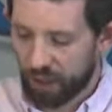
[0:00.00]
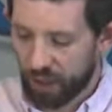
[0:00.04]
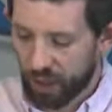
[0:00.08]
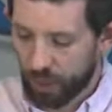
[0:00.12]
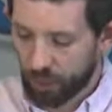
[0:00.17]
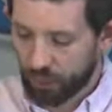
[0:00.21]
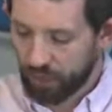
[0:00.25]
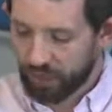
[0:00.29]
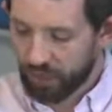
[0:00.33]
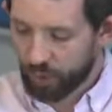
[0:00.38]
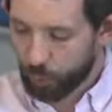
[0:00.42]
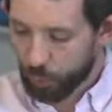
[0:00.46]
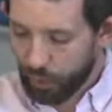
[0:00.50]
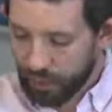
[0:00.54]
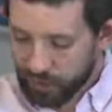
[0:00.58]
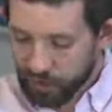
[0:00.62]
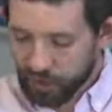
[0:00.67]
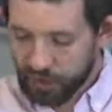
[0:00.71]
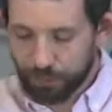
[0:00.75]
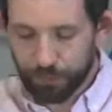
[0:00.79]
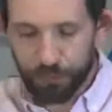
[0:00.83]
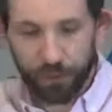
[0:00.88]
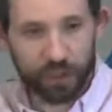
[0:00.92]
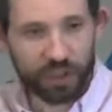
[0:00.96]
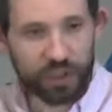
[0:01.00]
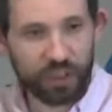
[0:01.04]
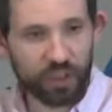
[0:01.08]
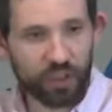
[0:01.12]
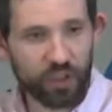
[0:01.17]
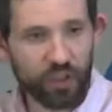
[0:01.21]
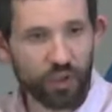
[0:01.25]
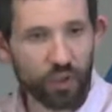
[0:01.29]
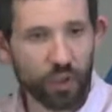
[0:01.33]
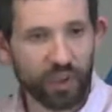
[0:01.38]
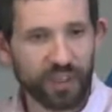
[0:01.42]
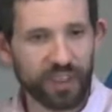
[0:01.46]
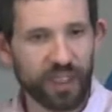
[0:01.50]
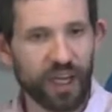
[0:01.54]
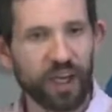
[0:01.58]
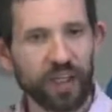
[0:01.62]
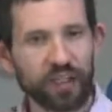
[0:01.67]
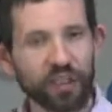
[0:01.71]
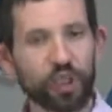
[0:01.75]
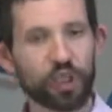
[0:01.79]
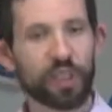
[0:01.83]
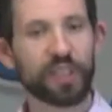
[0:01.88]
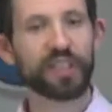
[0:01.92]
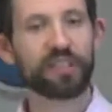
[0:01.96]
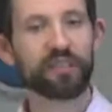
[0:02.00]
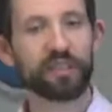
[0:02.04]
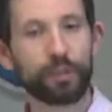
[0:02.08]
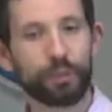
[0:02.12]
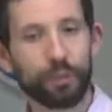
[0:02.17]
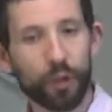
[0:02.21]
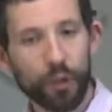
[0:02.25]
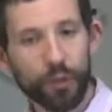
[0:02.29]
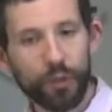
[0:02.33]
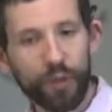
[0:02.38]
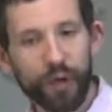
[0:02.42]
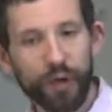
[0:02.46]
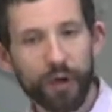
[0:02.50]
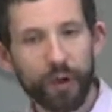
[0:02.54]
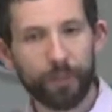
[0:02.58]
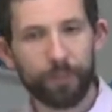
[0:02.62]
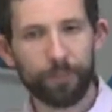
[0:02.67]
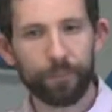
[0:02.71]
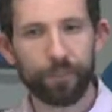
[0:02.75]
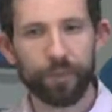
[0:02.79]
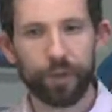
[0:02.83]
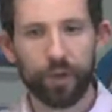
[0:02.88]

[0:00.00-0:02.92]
Are we the righteous person who is unjustly put there?